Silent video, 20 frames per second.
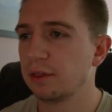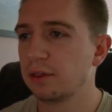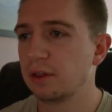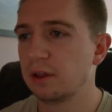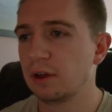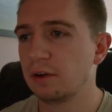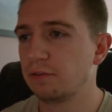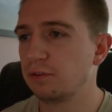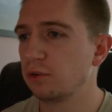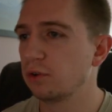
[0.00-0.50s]

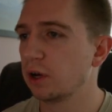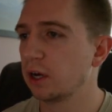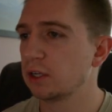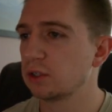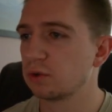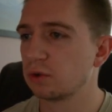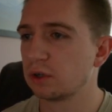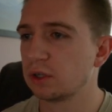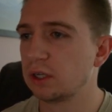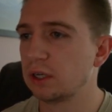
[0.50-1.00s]
If you
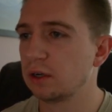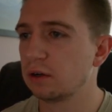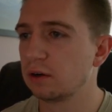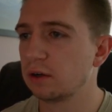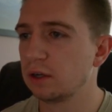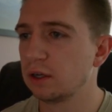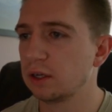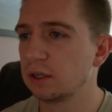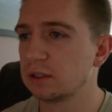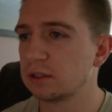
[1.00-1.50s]
guys were
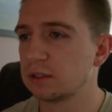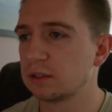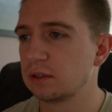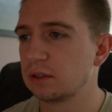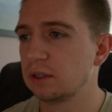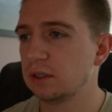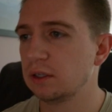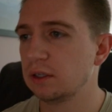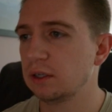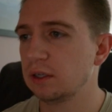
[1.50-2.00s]
curious,
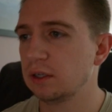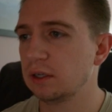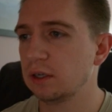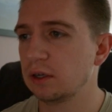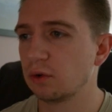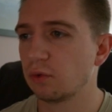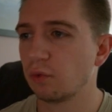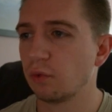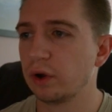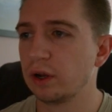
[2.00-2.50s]

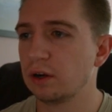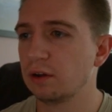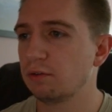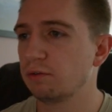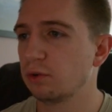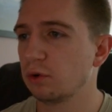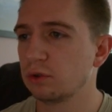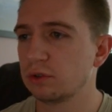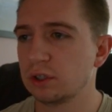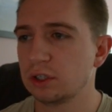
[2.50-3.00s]
the rated
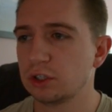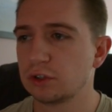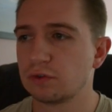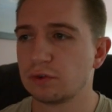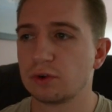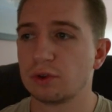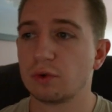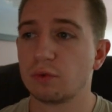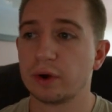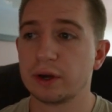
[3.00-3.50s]
voltage
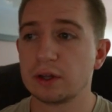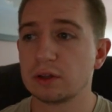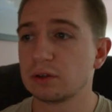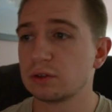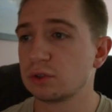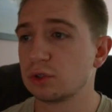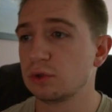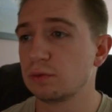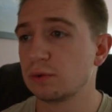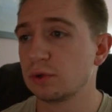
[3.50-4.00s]
for the regular
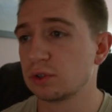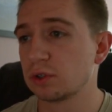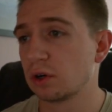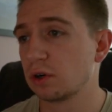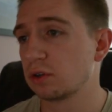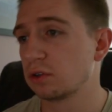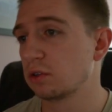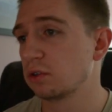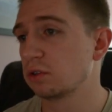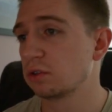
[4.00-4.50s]

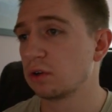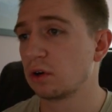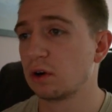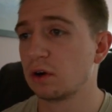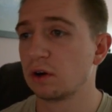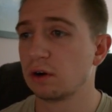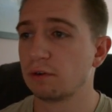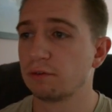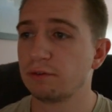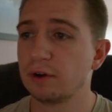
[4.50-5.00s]
superchargers
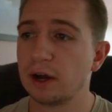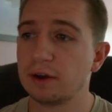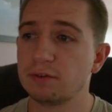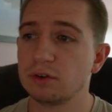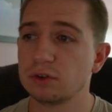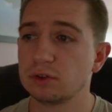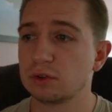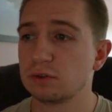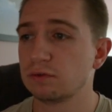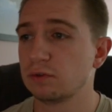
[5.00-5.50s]
are
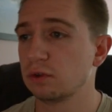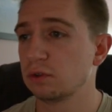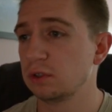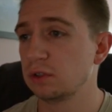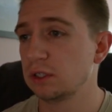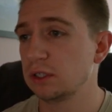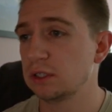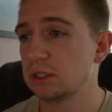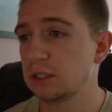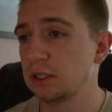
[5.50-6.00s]
500 volt
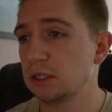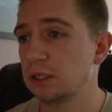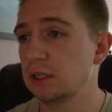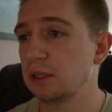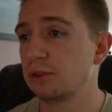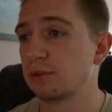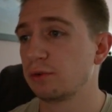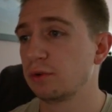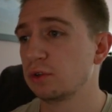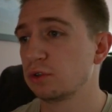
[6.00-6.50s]

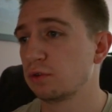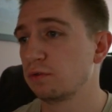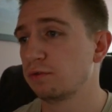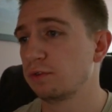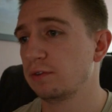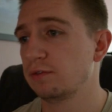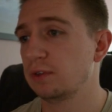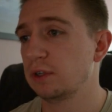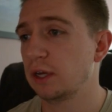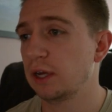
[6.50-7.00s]
DC,
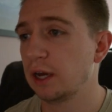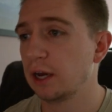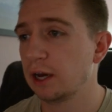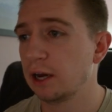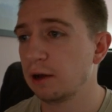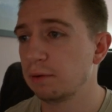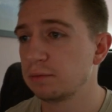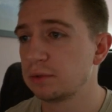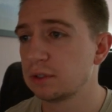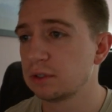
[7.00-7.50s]
350
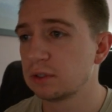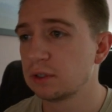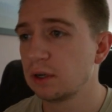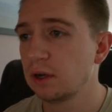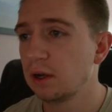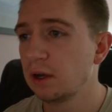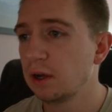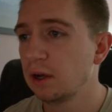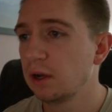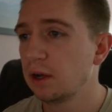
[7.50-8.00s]
amps,
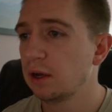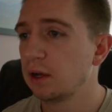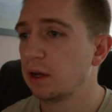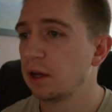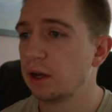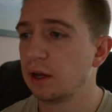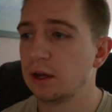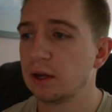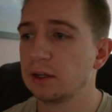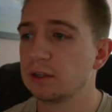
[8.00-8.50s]

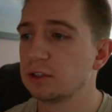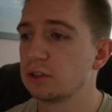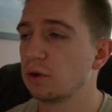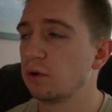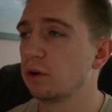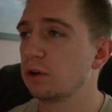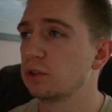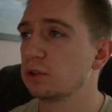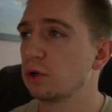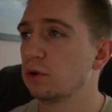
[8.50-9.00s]
and so
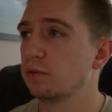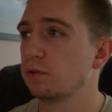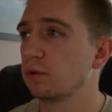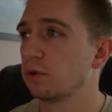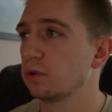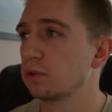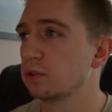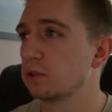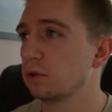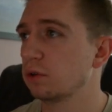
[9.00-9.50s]
on and so
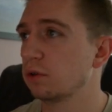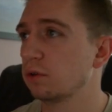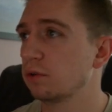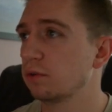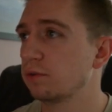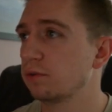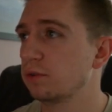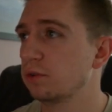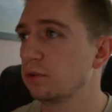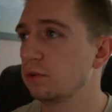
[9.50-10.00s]
forth. So
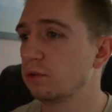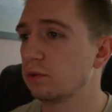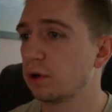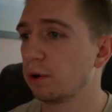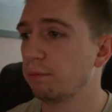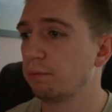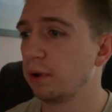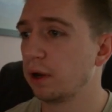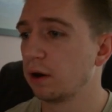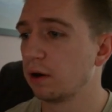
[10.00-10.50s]
if you
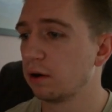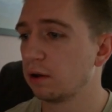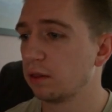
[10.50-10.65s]
compare